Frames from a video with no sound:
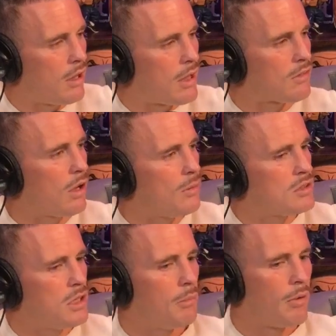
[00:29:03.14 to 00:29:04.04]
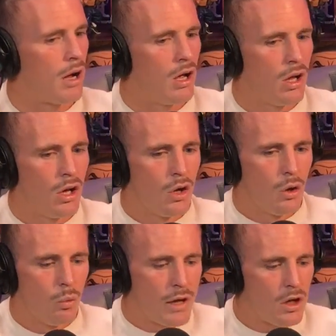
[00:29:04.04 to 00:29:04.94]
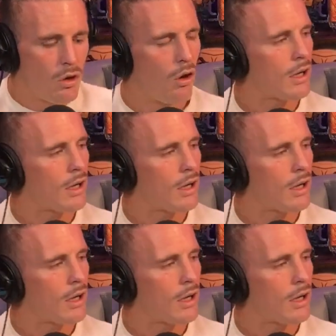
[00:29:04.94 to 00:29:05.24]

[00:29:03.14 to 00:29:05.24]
that type of shit. But we're not